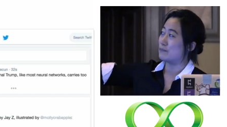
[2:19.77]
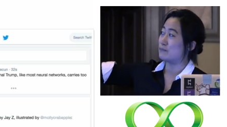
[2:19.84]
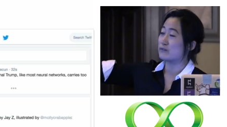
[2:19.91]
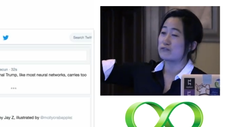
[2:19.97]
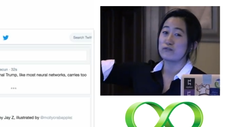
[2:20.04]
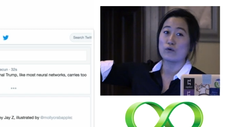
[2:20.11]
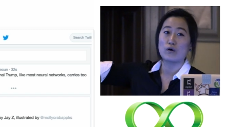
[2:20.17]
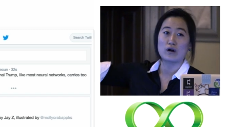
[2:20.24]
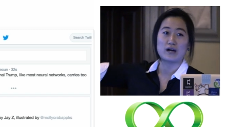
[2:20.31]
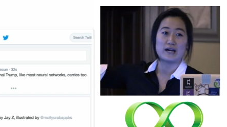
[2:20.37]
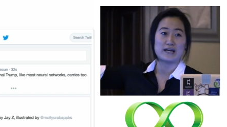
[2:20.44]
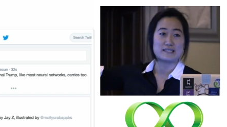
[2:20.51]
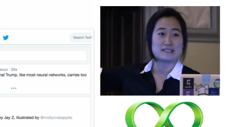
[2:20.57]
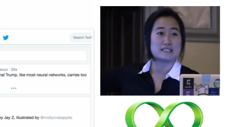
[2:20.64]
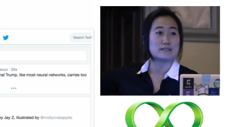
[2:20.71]
before
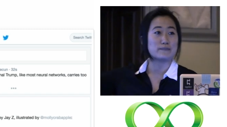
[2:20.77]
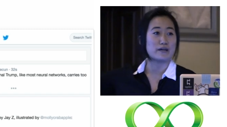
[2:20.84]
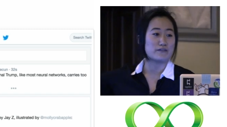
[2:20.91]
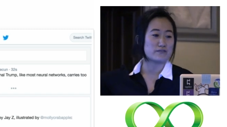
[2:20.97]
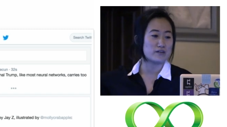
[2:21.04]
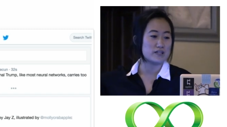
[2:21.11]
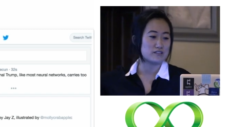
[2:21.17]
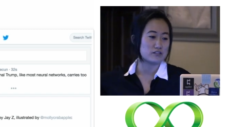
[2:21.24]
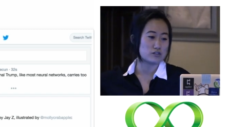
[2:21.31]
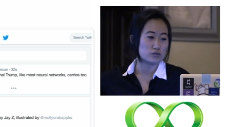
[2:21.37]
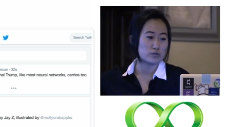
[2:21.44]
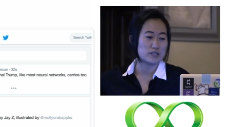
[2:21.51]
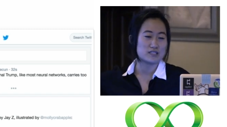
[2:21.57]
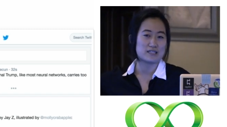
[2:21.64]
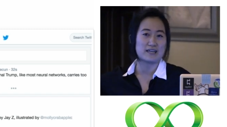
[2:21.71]
I see my friend's
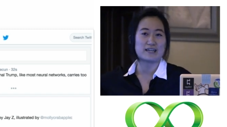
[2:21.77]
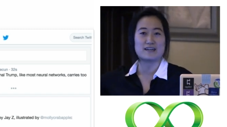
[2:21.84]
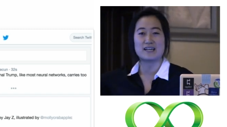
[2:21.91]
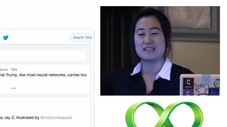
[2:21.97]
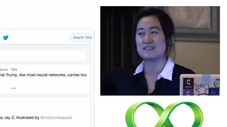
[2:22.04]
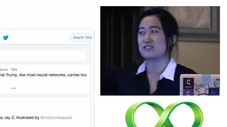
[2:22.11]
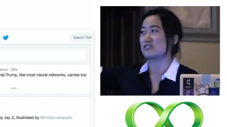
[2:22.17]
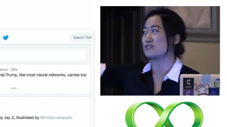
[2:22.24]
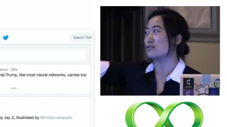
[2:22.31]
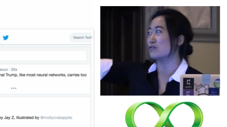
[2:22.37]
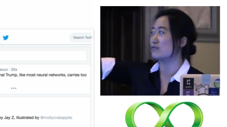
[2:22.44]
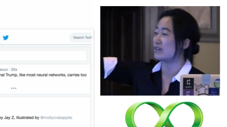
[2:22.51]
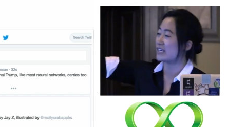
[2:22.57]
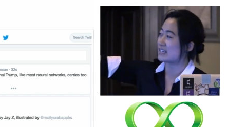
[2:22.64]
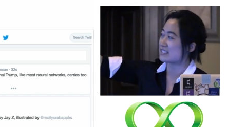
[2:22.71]
tweet. I can get a
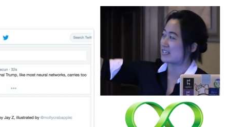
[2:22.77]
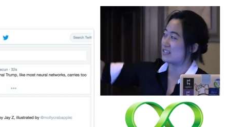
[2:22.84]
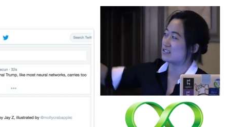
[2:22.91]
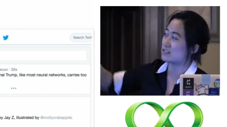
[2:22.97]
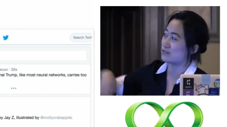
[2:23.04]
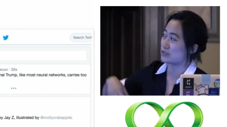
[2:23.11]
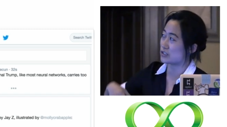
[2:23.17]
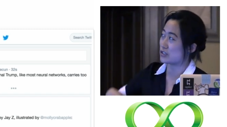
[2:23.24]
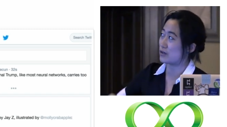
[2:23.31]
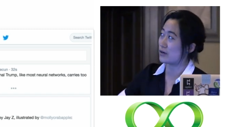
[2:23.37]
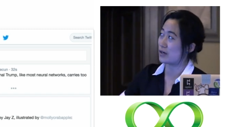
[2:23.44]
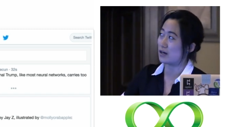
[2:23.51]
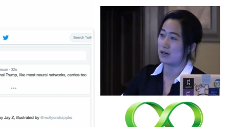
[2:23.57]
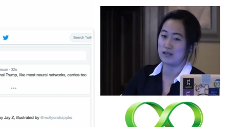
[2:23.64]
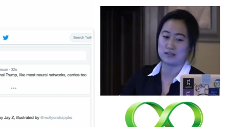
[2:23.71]
still vague sense of what's
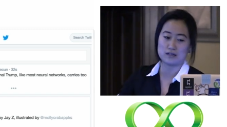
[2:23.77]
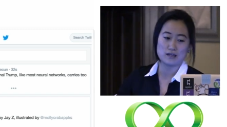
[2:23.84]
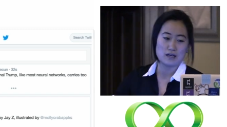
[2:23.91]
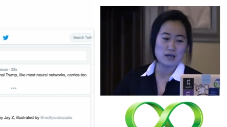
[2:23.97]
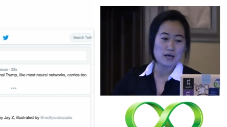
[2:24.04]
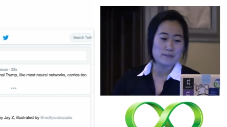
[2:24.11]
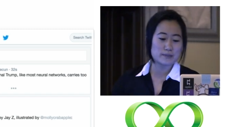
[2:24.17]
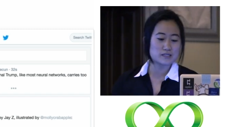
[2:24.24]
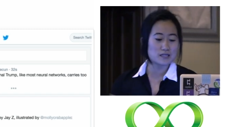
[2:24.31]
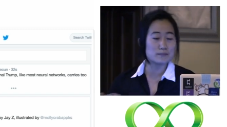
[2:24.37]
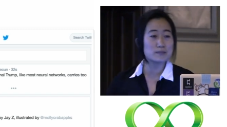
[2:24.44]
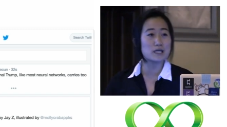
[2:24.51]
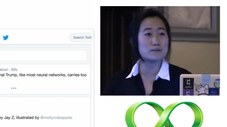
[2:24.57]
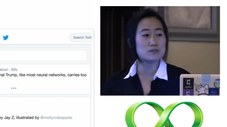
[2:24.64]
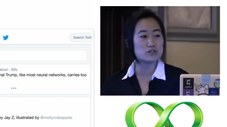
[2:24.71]
going on. But
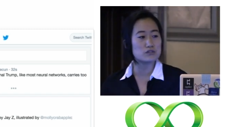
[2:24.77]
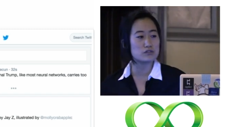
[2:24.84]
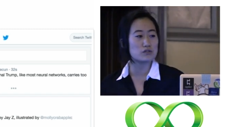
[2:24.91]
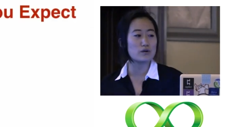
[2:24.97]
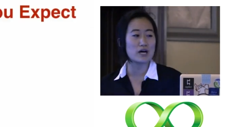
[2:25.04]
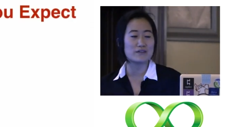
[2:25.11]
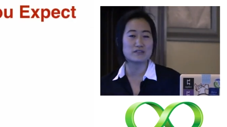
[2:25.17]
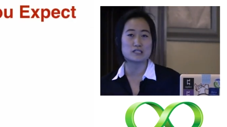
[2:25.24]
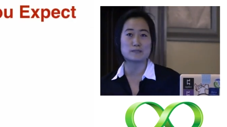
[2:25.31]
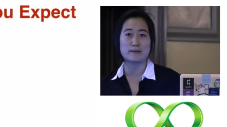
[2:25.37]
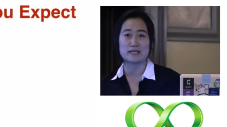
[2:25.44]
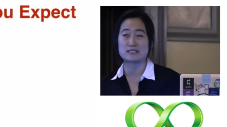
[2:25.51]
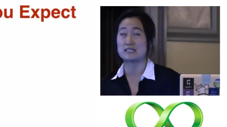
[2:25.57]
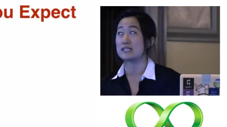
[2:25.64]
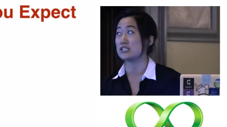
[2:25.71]
sometimes you do have
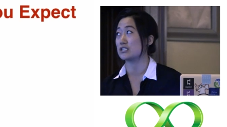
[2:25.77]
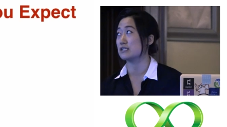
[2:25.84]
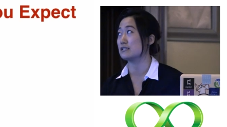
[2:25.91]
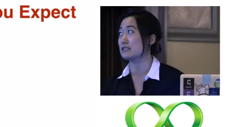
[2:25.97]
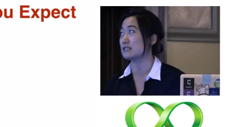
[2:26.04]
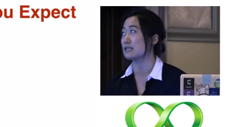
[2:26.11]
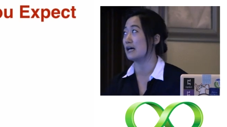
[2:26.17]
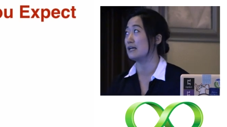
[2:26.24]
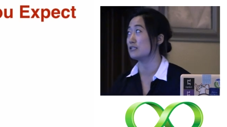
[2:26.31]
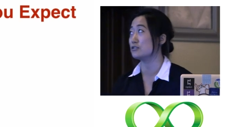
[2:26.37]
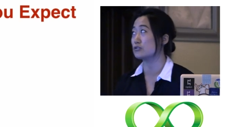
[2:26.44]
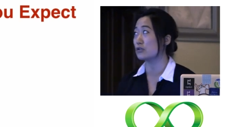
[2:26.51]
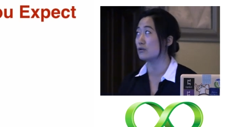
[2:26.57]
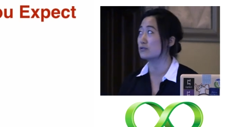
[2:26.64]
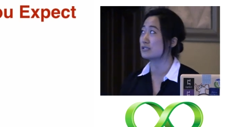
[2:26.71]
expectations, and
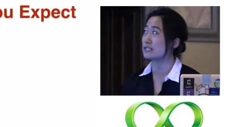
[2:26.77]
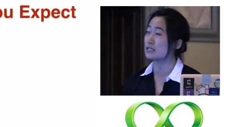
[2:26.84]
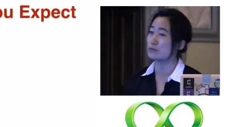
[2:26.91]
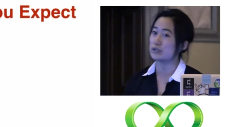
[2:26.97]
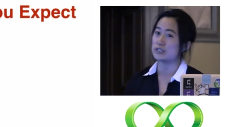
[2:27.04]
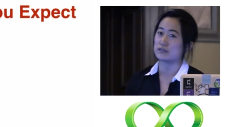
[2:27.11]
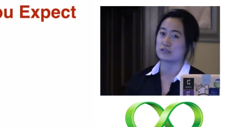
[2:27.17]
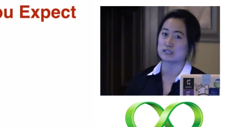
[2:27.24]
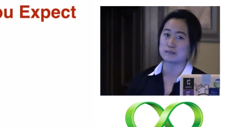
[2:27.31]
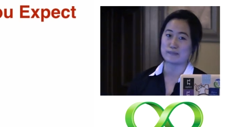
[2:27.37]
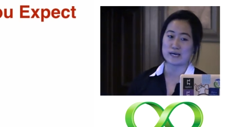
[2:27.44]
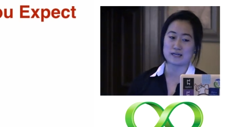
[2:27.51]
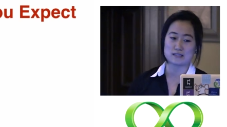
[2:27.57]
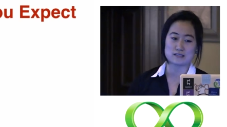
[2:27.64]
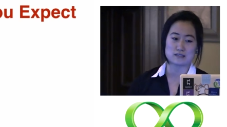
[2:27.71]
you don't see what you
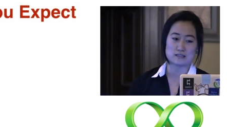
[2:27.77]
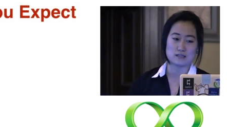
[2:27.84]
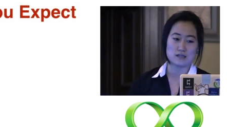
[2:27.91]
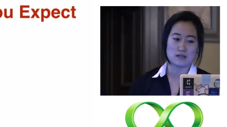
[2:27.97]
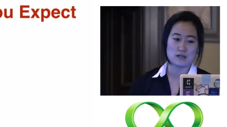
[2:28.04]
expect.